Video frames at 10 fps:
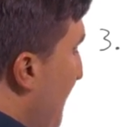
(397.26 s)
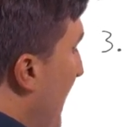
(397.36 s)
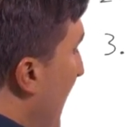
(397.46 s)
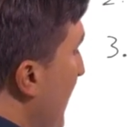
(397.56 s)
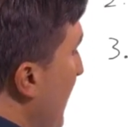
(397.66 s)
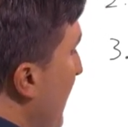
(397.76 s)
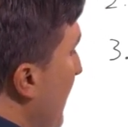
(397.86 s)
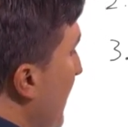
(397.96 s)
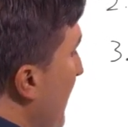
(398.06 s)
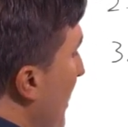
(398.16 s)
that,
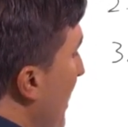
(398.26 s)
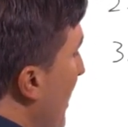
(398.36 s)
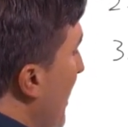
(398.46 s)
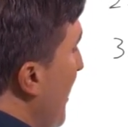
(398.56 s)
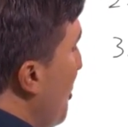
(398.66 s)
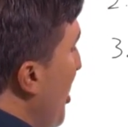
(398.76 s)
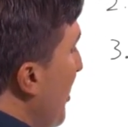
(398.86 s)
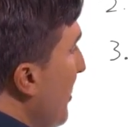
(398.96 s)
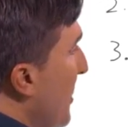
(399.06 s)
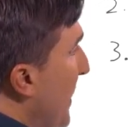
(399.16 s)

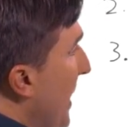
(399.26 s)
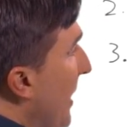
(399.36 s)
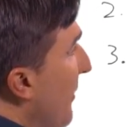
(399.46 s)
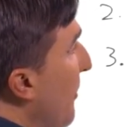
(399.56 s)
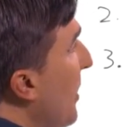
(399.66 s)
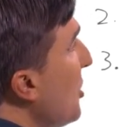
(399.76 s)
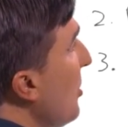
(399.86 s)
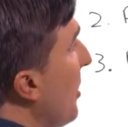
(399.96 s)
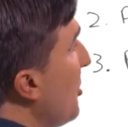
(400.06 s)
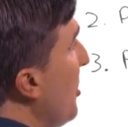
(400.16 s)
generally speaking, have a much
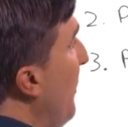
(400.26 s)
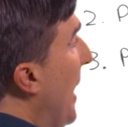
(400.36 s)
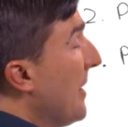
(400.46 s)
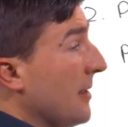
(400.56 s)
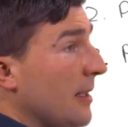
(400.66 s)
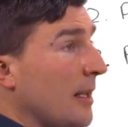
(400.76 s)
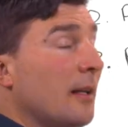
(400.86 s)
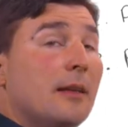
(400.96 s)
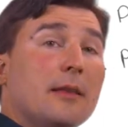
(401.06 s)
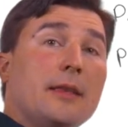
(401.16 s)
larger capacity
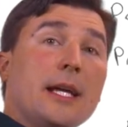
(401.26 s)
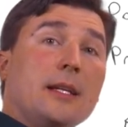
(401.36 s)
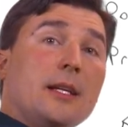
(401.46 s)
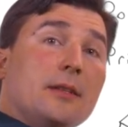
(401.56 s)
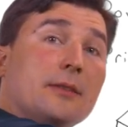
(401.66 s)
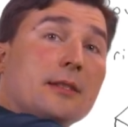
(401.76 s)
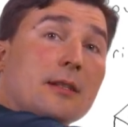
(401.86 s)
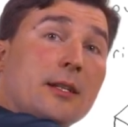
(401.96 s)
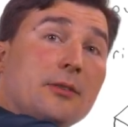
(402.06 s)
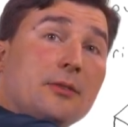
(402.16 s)
than either
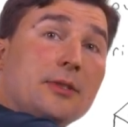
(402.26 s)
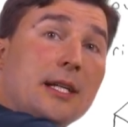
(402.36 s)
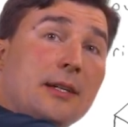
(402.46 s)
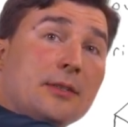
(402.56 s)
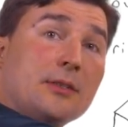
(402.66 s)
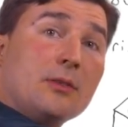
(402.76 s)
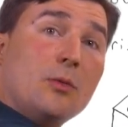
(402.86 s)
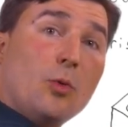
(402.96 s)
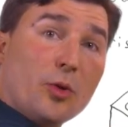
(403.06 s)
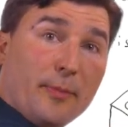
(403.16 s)
cylindrical cells
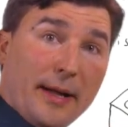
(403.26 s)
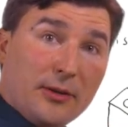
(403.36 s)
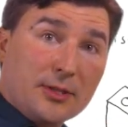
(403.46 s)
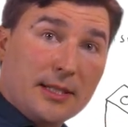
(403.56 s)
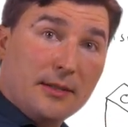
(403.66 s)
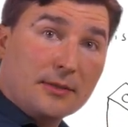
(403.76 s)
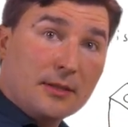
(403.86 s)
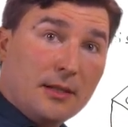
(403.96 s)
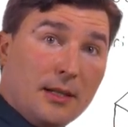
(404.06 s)
or the pouch cells,